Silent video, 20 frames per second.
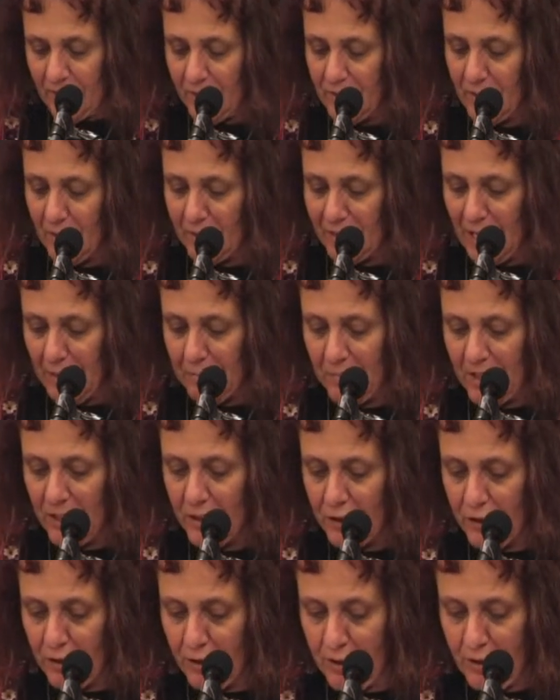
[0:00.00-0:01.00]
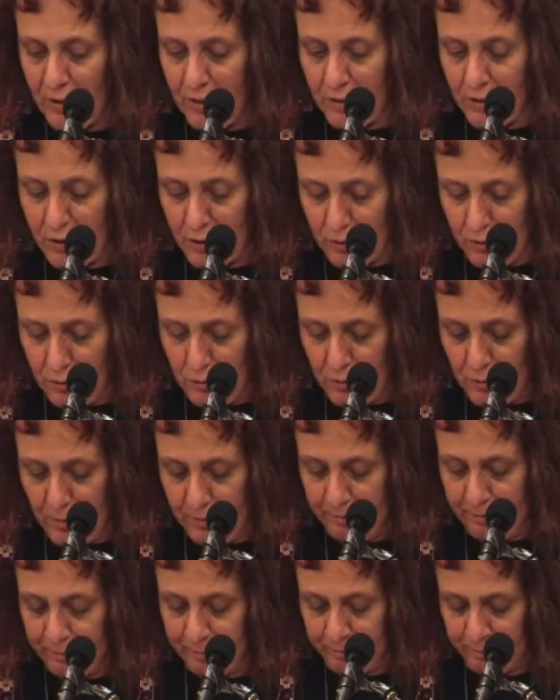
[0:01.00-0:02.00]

So let me turn to